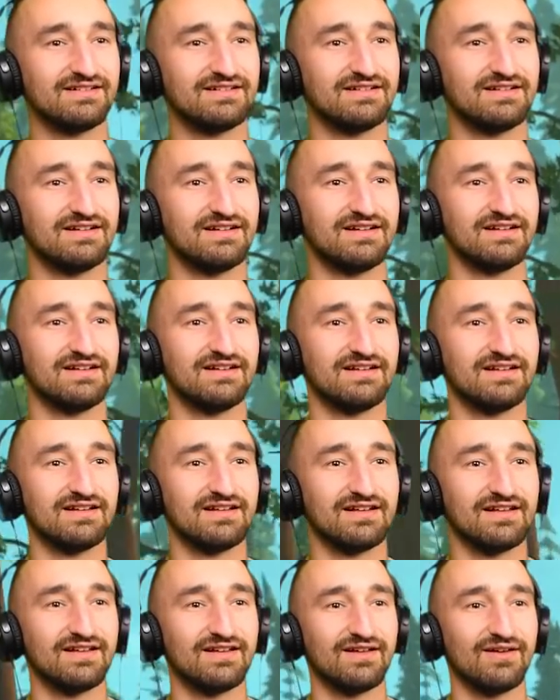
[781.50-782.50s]

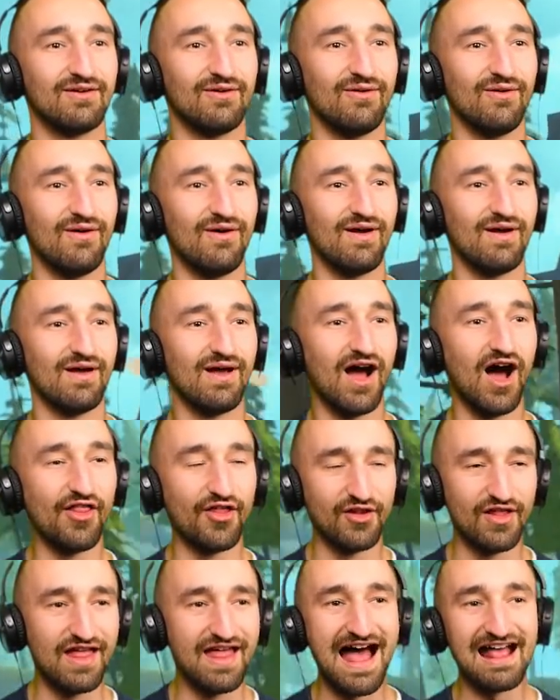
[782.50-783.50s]
Nice.
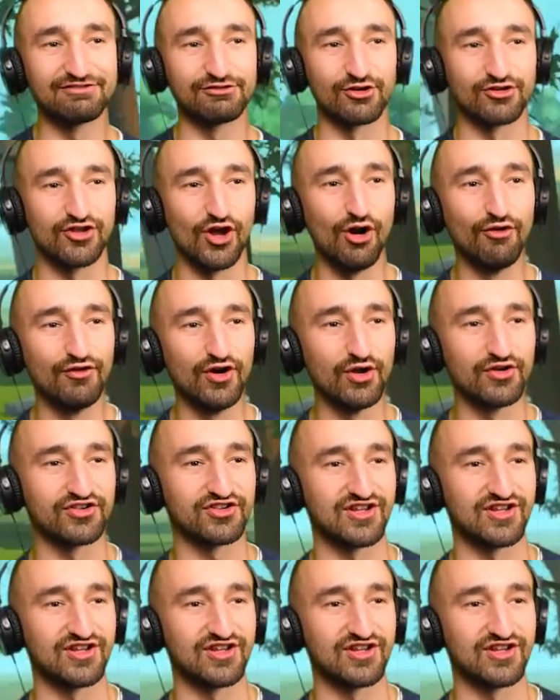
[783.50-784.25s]
Other than that, there's you know, no real